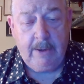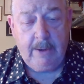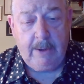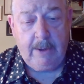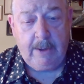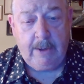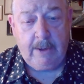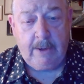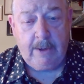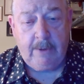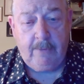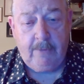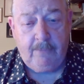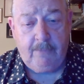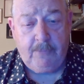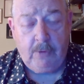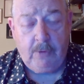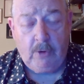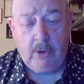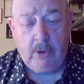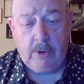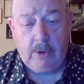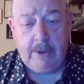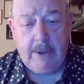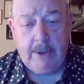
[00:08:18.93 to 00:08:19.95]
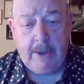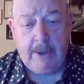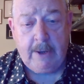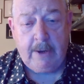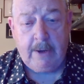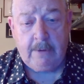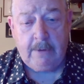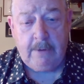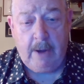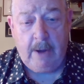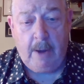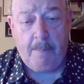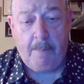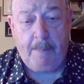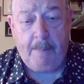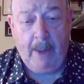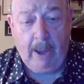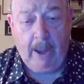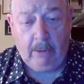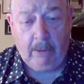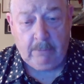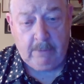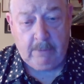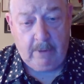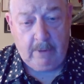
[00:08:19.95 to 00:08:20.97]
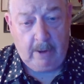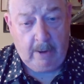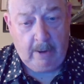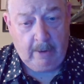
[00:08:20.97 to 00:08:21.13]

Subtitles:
And if you look at About